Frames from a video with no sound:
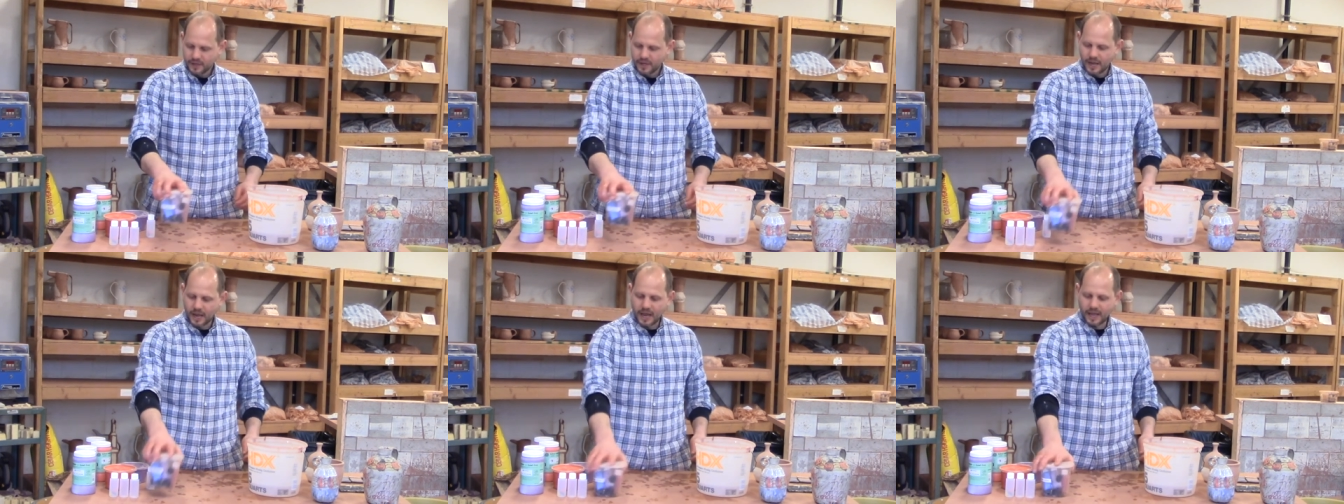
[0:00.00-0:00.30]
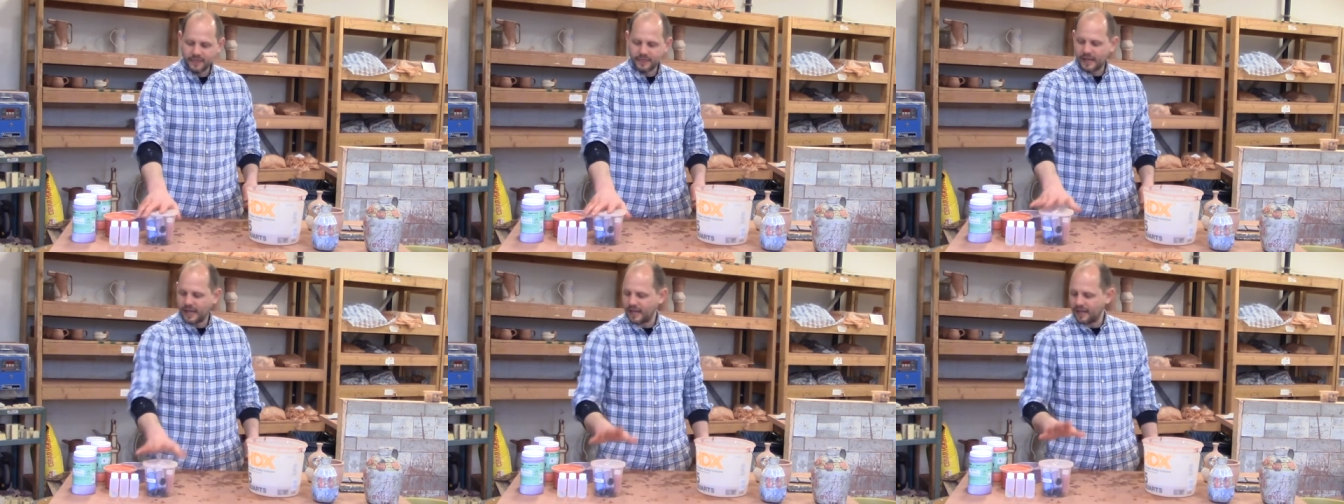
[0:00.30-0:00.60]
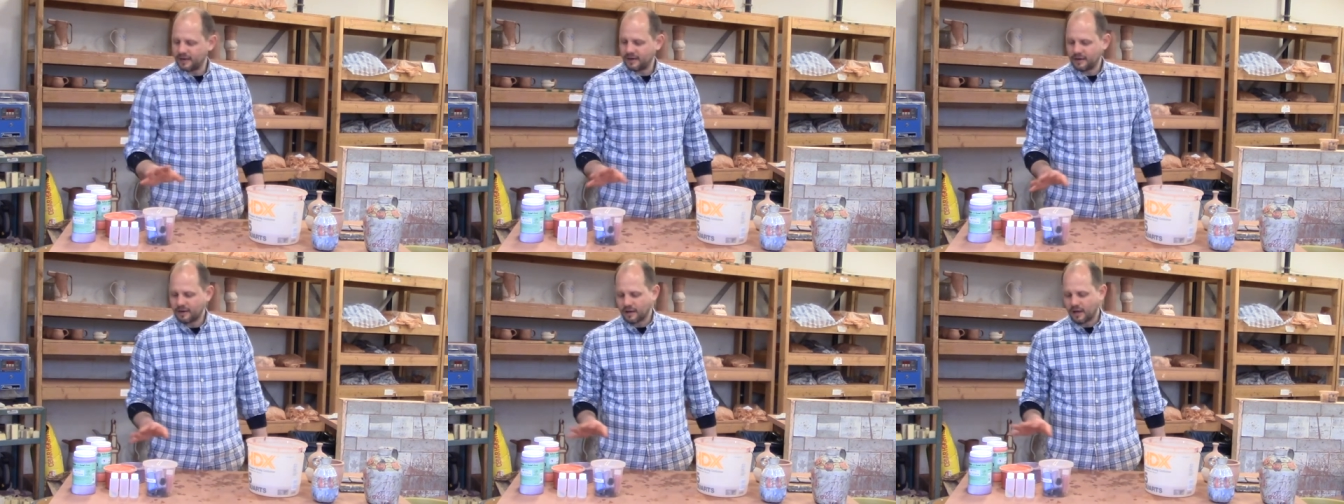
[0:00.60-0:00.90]
And
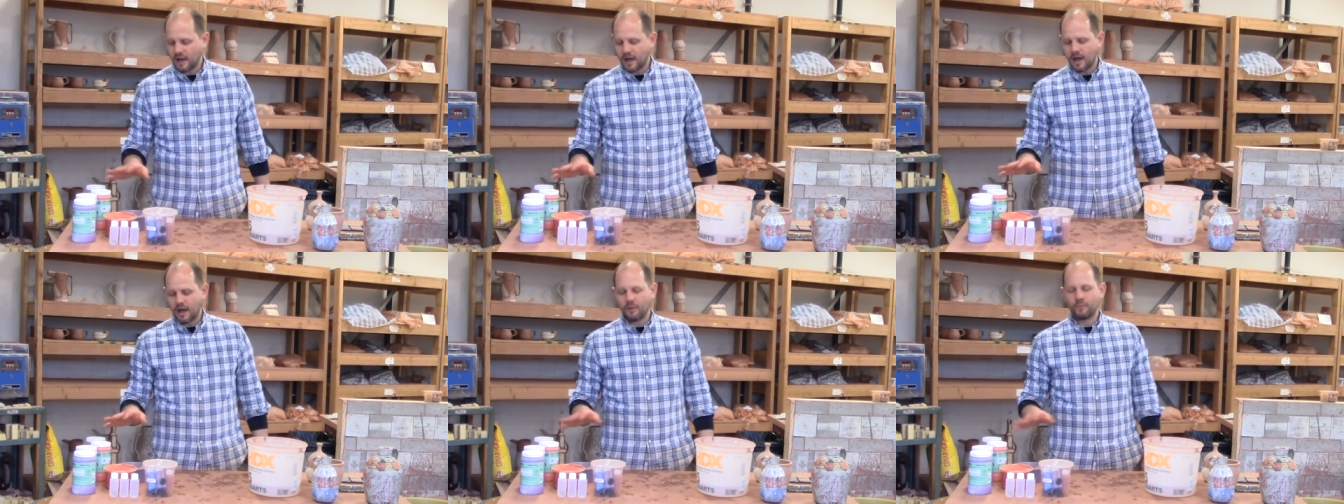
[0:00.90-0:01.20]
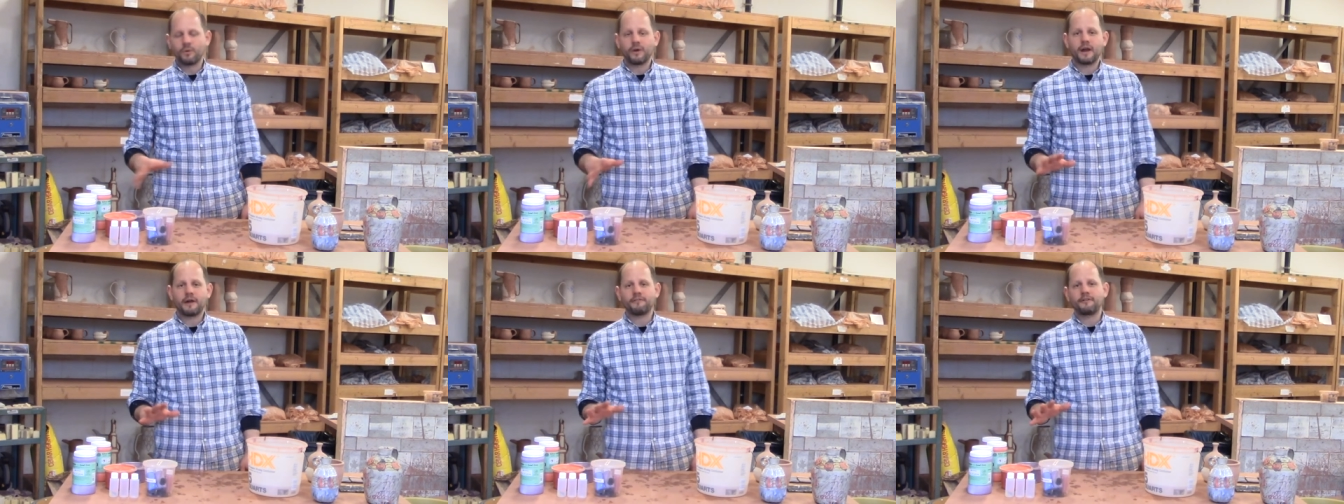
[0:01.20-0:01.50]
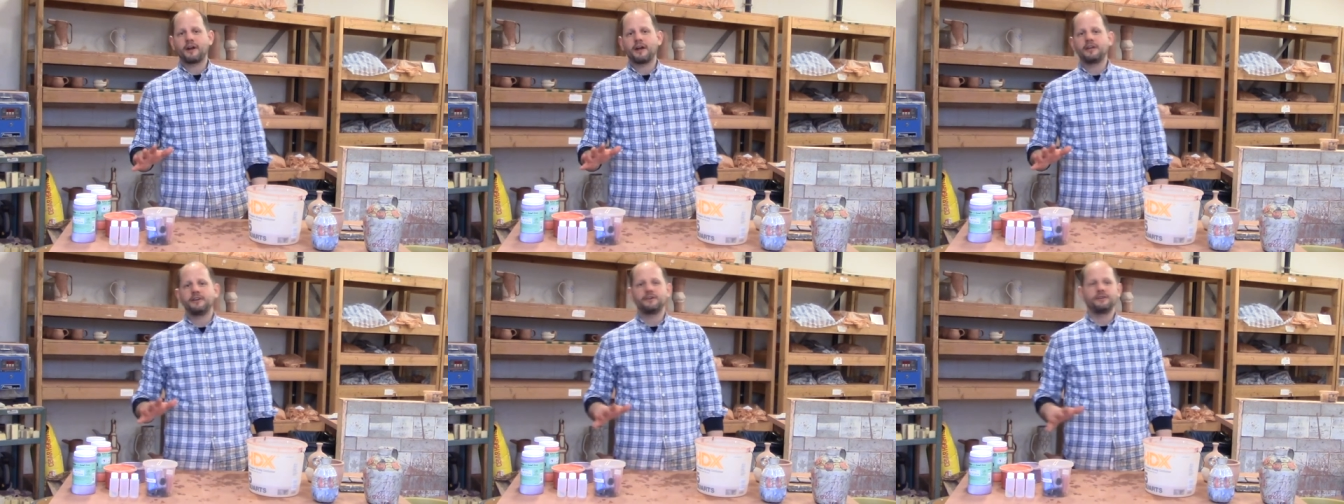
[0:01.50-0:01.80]
then uh, whatever
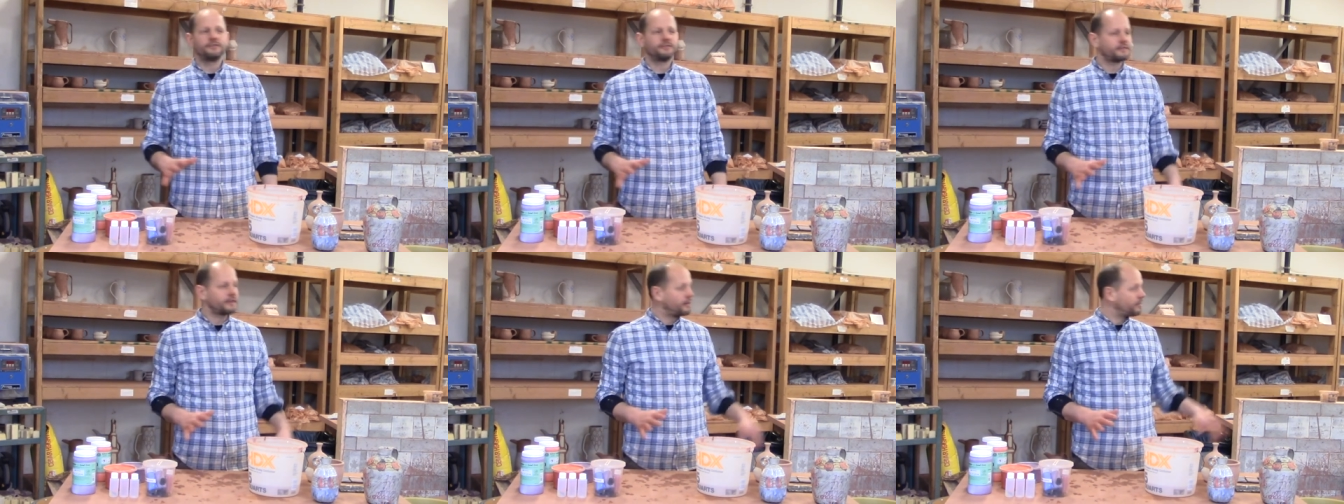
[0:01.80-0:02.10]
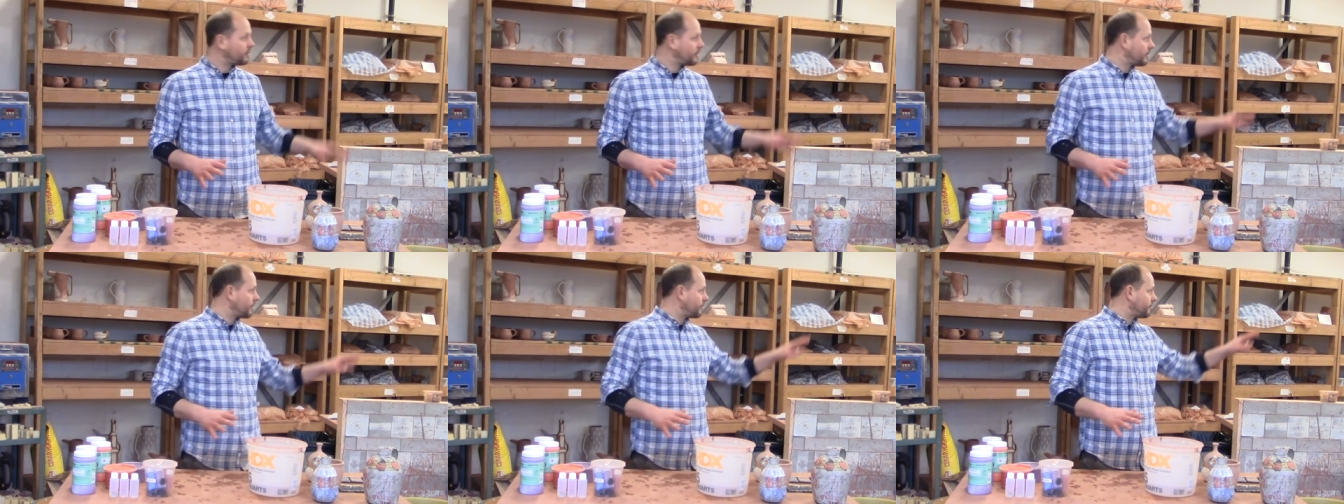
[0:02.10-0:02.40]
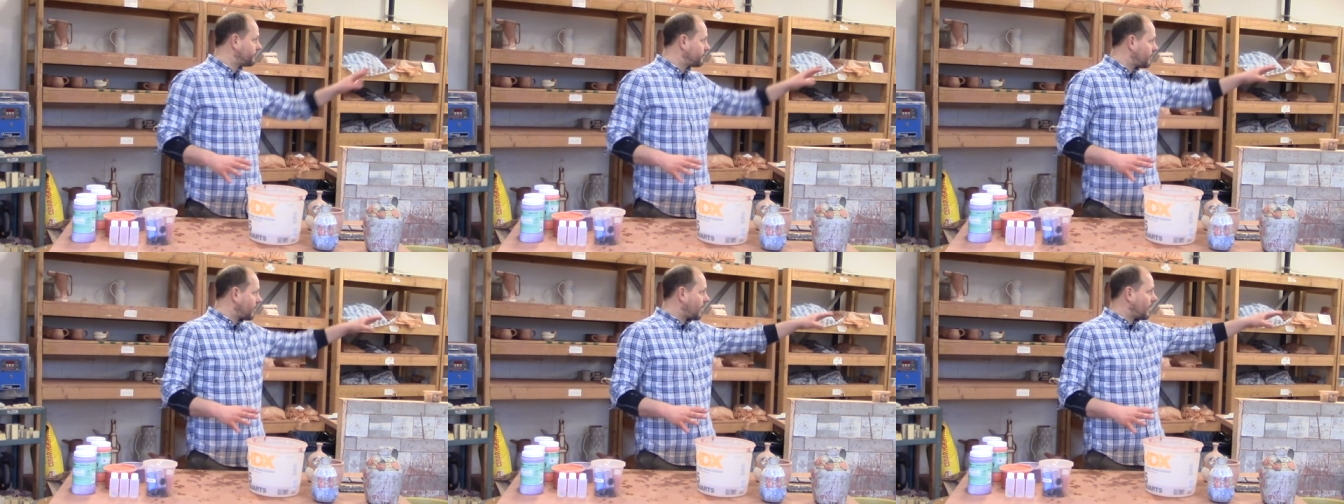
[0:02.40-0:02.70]
I used, I
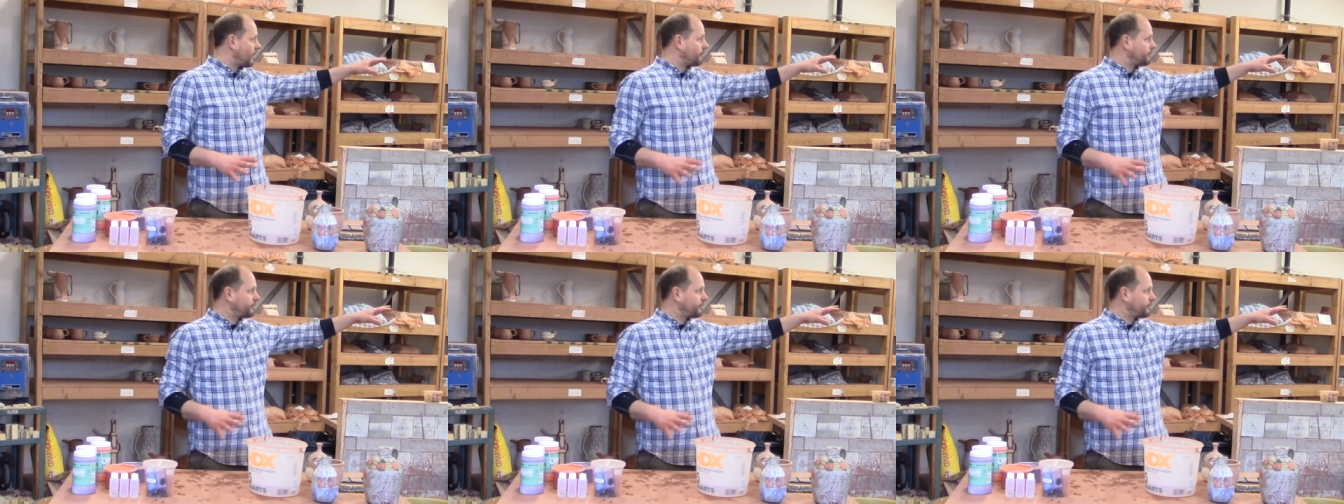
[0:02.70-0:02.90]
want to um,